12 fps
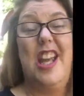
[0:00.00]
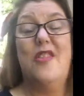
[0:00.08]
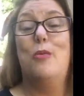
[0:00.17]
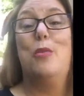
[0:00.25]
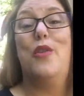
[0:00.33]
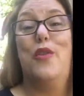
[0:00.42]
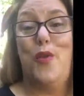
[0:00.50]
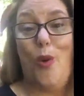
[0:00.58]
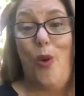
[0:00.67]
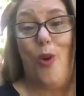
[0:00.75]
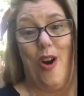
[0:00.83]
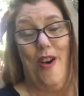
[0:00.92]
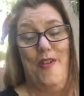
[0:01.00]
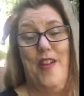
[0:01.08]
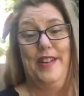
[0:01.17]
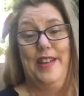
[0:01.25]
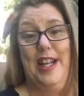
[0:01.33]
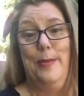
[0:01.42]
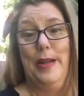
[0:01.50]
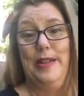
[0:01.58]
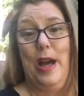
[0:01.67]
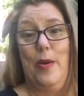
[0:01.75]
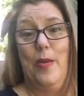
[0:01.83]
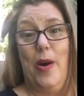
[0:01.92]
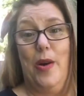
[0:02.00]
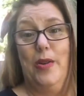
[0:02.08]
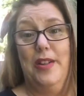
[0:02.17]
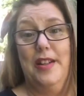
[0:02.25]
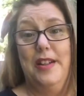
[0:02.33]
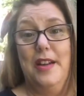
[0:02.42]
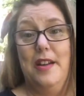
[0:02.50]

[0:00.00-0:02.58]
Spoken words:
even before I found out about that role,